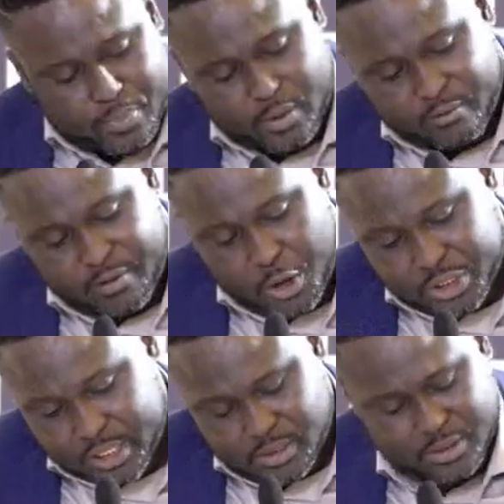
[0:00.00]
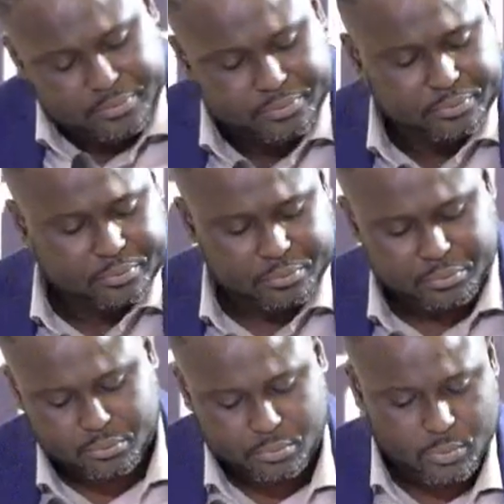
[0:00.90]
vouchers
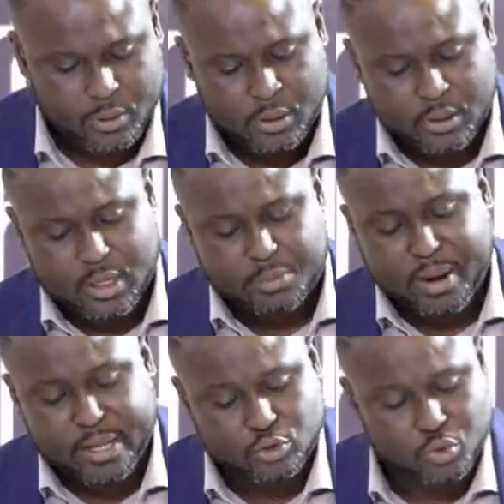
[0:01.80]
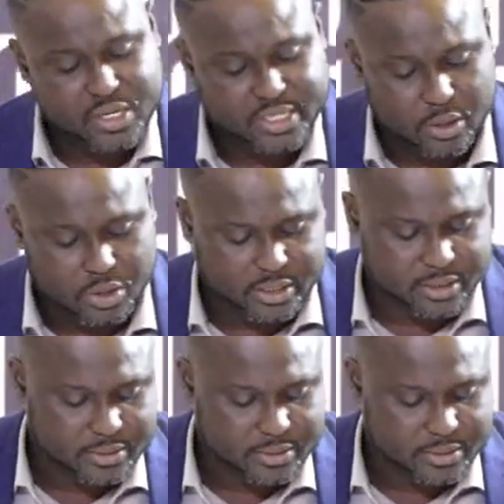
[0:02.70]
that pass through internal audit.